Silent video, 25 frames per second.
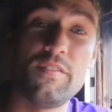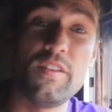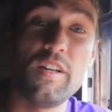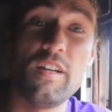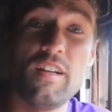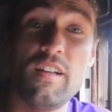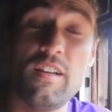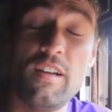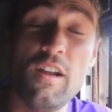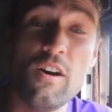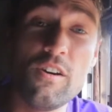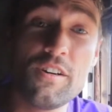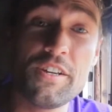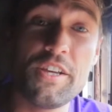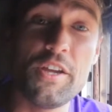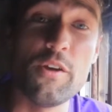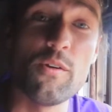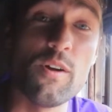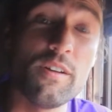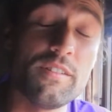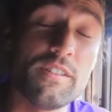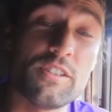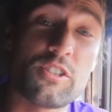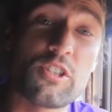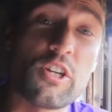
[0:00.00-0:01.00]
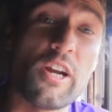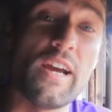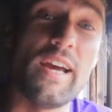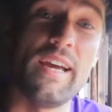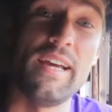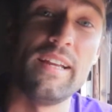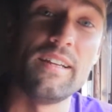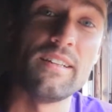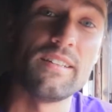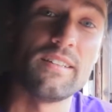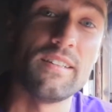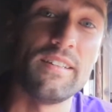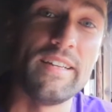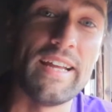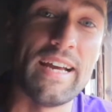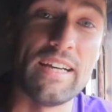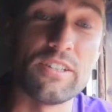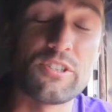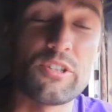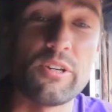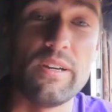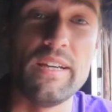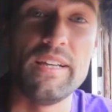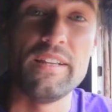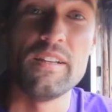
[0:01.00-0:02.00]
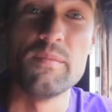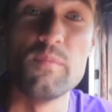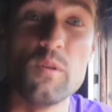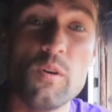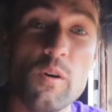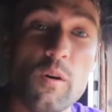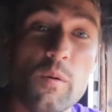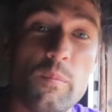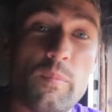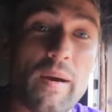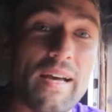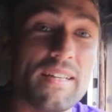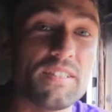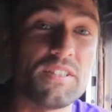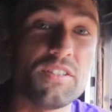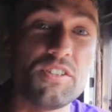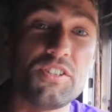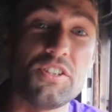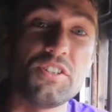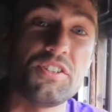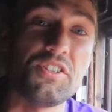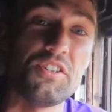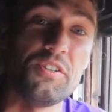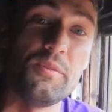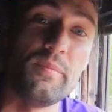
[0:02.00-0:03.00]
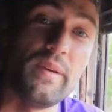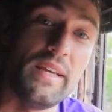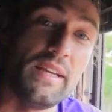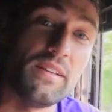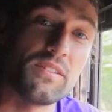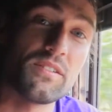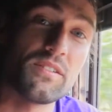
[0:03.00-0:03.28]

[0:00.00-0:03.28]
The longer you're on the train, naturally the more passengers you meet